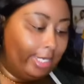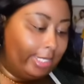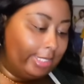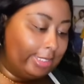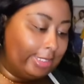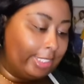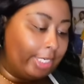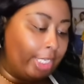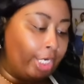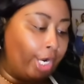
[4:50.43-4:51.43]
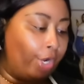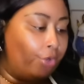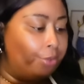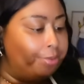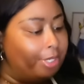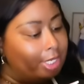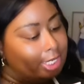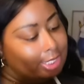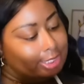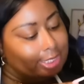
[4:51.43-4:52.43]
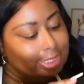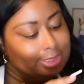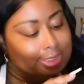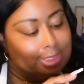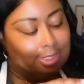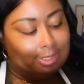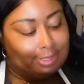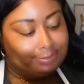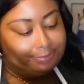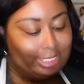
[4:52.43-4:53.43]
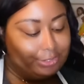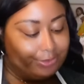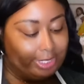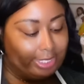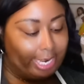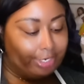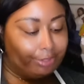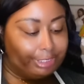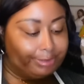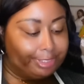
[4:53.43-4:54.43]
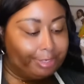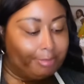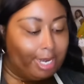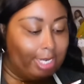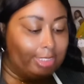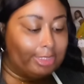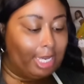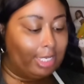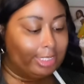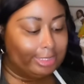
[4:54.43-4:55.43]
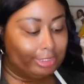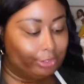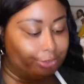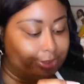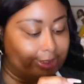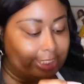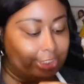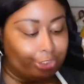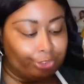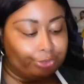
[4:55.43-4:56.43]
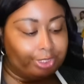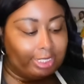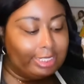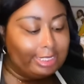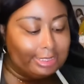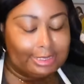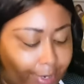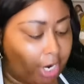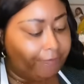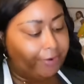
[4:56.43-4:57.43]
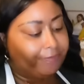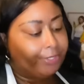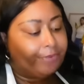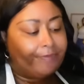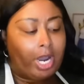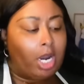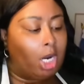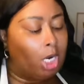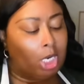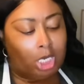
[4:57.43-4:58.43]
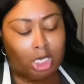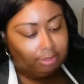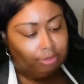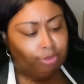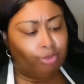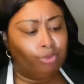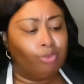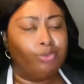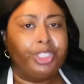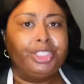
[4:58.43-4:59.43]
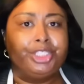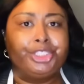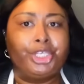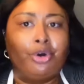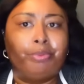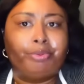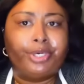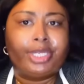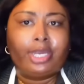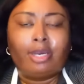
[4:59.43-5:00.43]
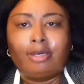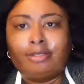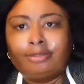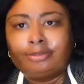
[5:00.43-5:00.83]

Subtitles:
And this is in the color Hope. This, It's really like Christmas in the box. All these little seasonal things. Perfect for the fall. Ooh, this is so pretty, y'all.